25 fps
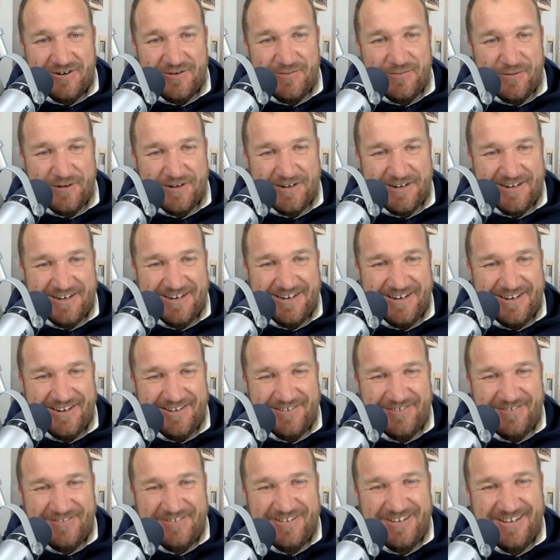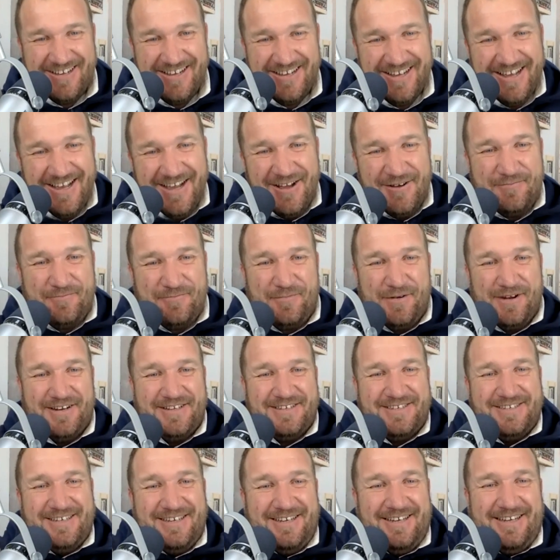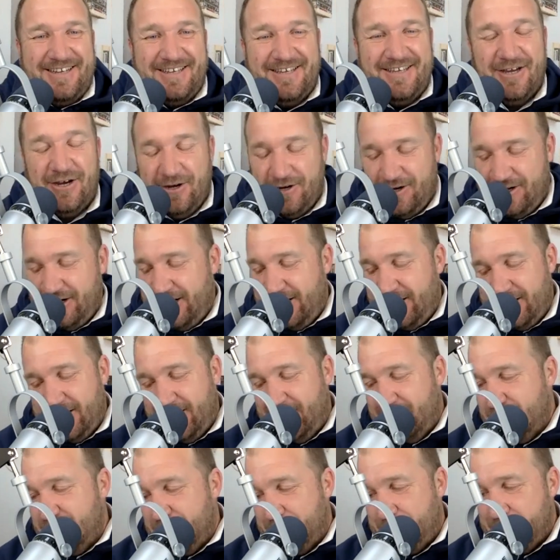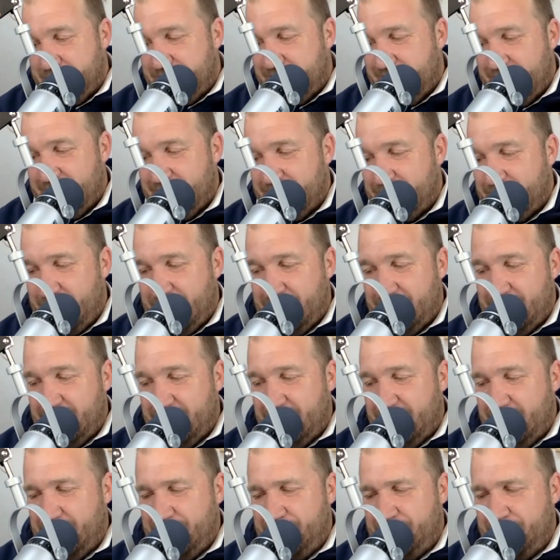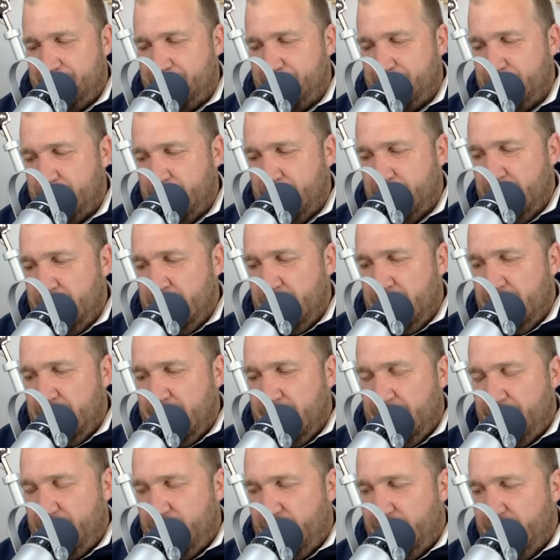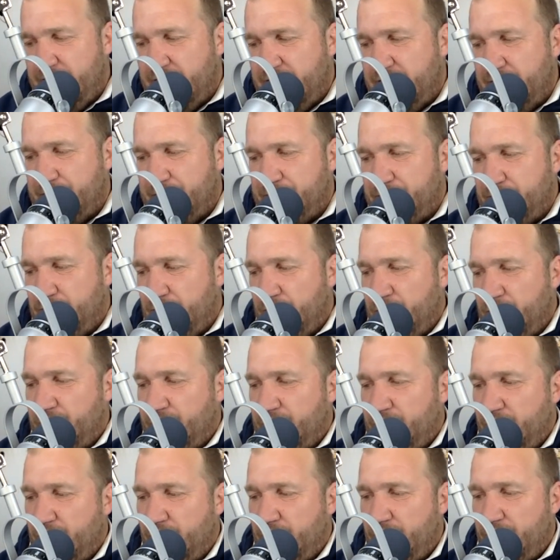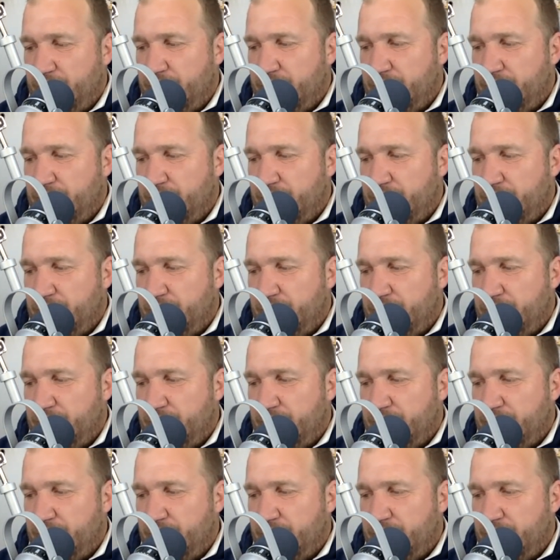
But but uh, yeah, hundred percent, man. Um, I think the the the